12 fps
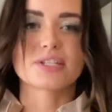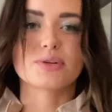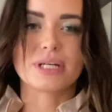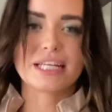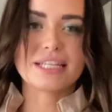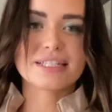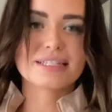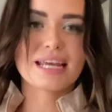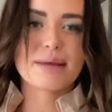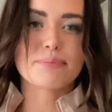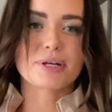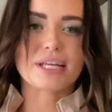So it is
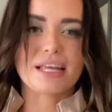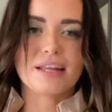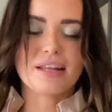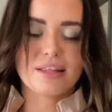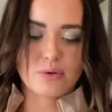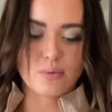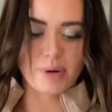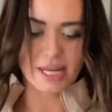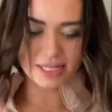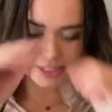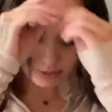tapered in at the waist.